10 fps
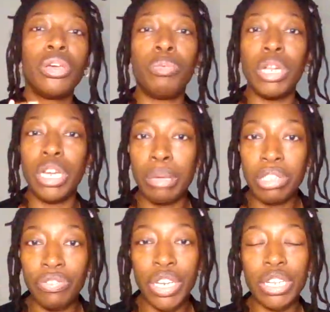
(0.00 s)
when it comes
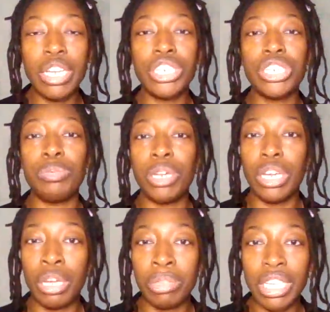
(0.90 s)
to ventilation, when it
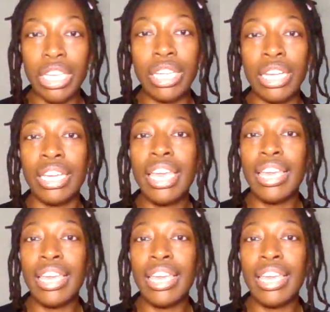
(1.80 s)
comes to heating,